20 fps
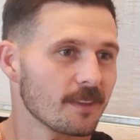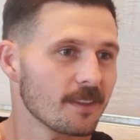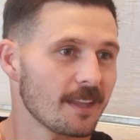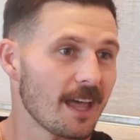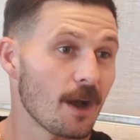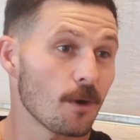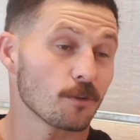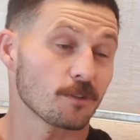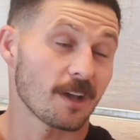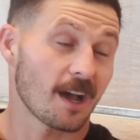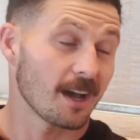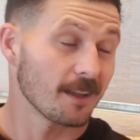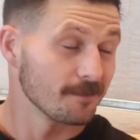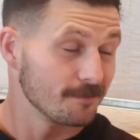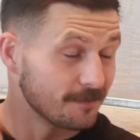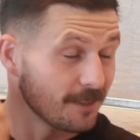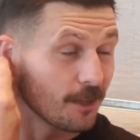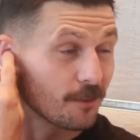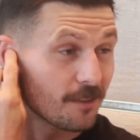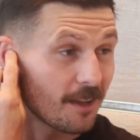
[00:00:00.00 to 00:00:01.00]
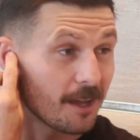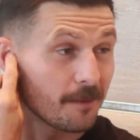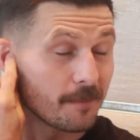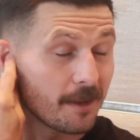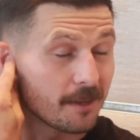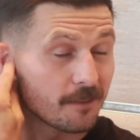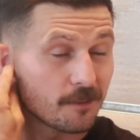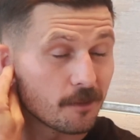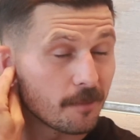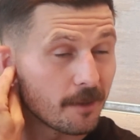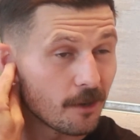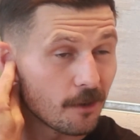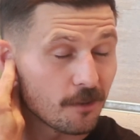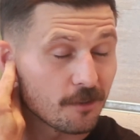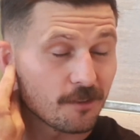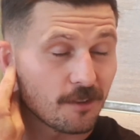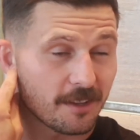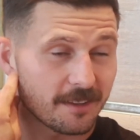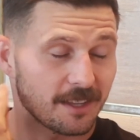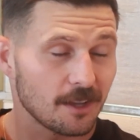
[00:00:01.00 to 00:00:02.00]
That was hard. That was hard, man. To be
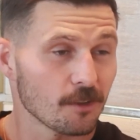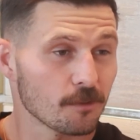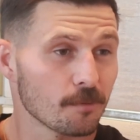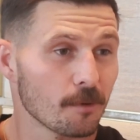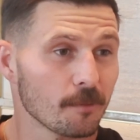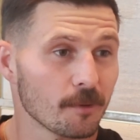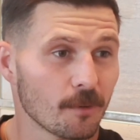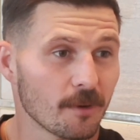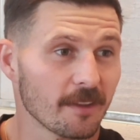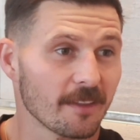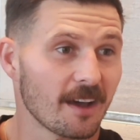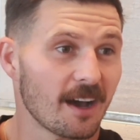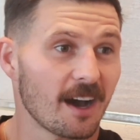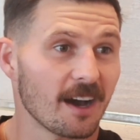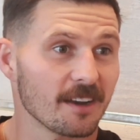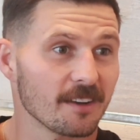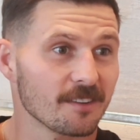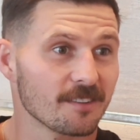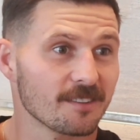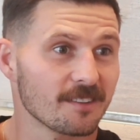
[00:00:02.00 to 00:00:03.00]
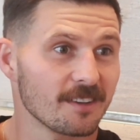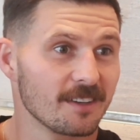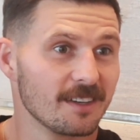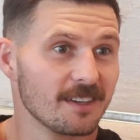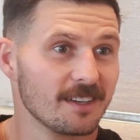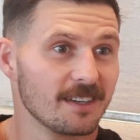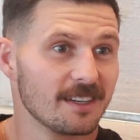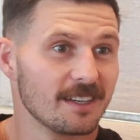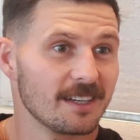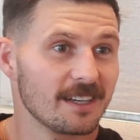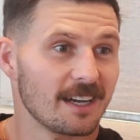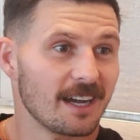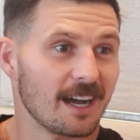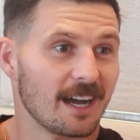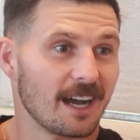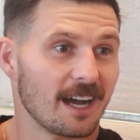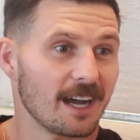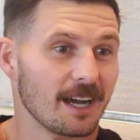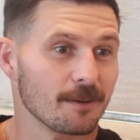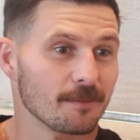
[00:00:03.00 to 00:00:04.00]
honest, like that was probably one of the hardest
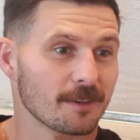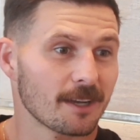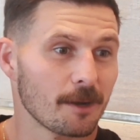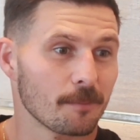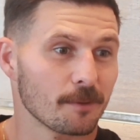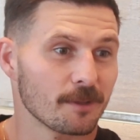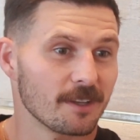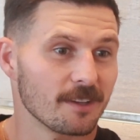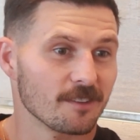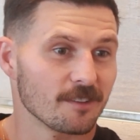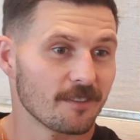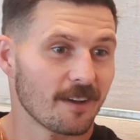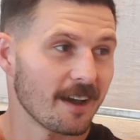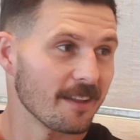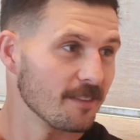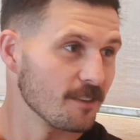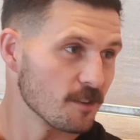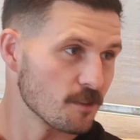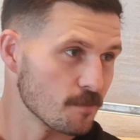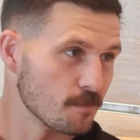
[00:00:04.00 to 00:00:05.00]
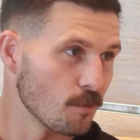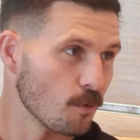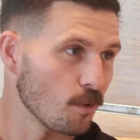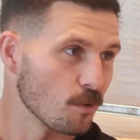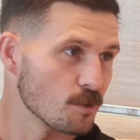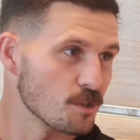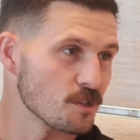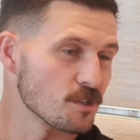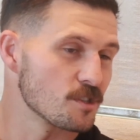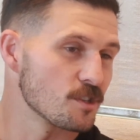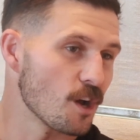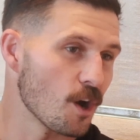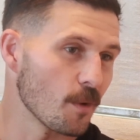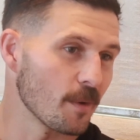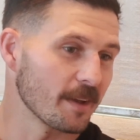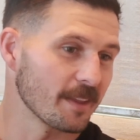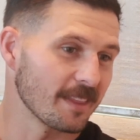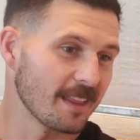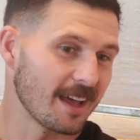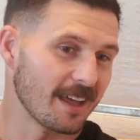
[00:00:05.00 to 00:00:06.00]
couple of years I've had in the sport. Just
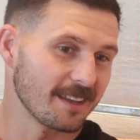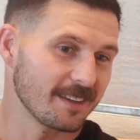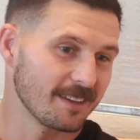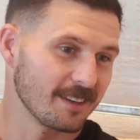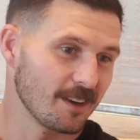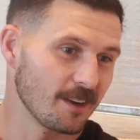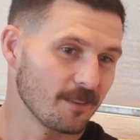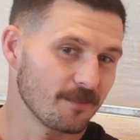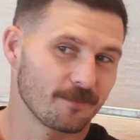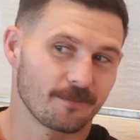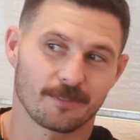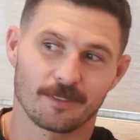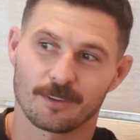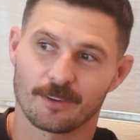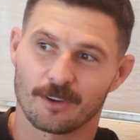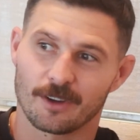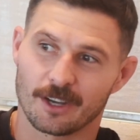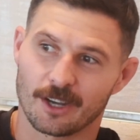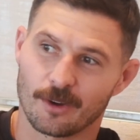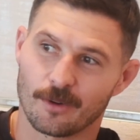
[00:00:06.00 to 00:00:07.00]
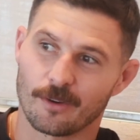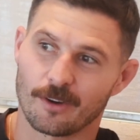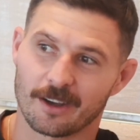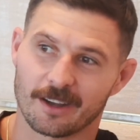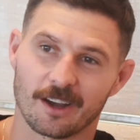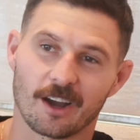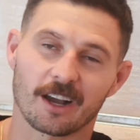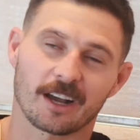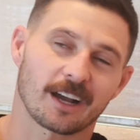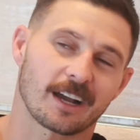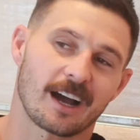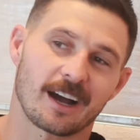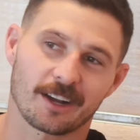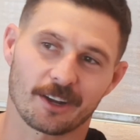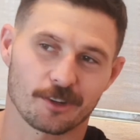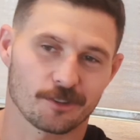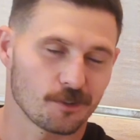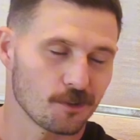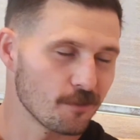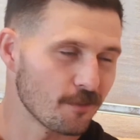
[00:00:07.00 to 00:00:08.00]
knowing that, I can't
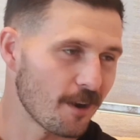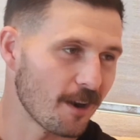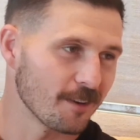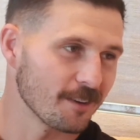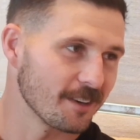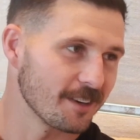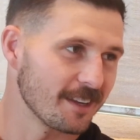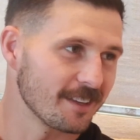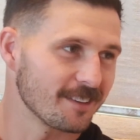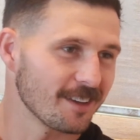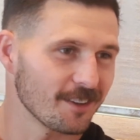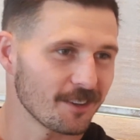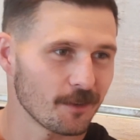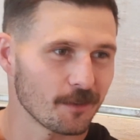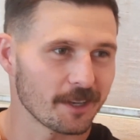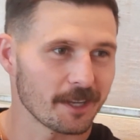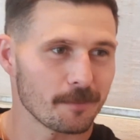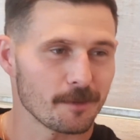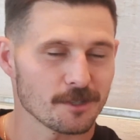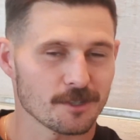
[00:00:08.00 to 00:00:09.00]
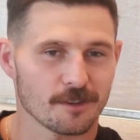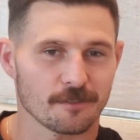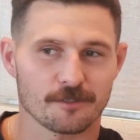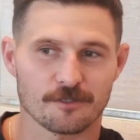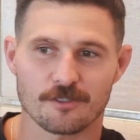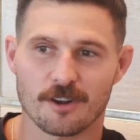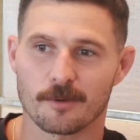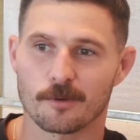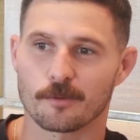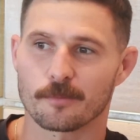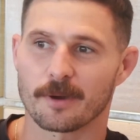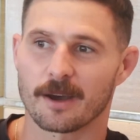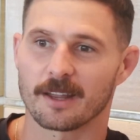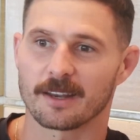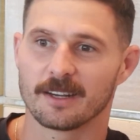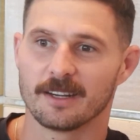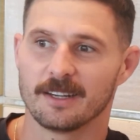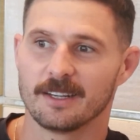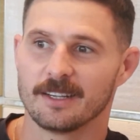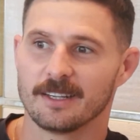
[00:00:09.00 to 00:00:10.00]
go too far into detail. I don't want to get myself in trouble, but
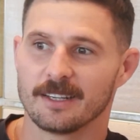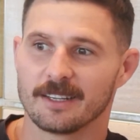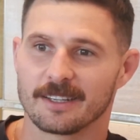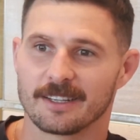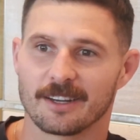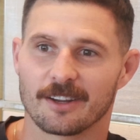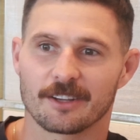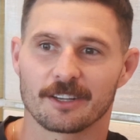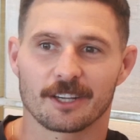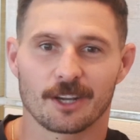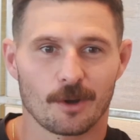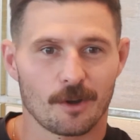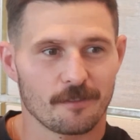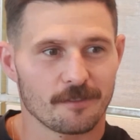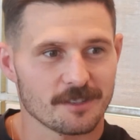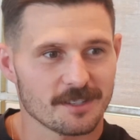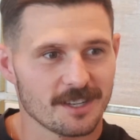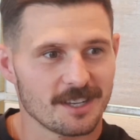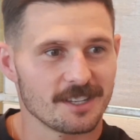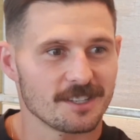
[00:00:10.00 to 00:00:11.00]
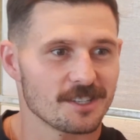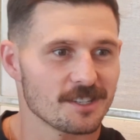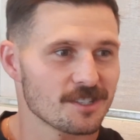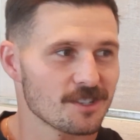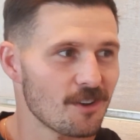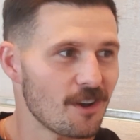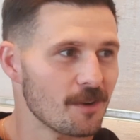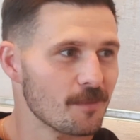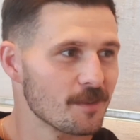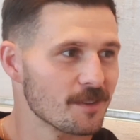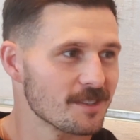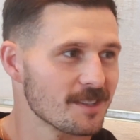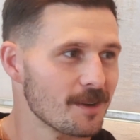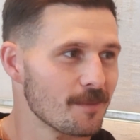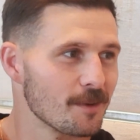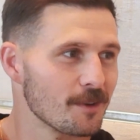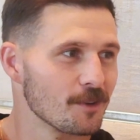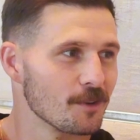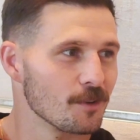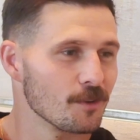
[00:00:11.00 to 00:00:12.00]
you go overseas, you sign with
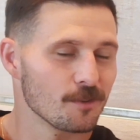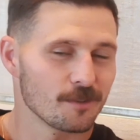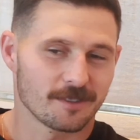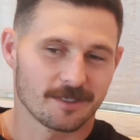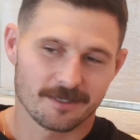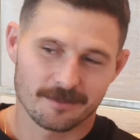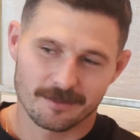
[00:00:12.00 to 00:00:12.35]
someone who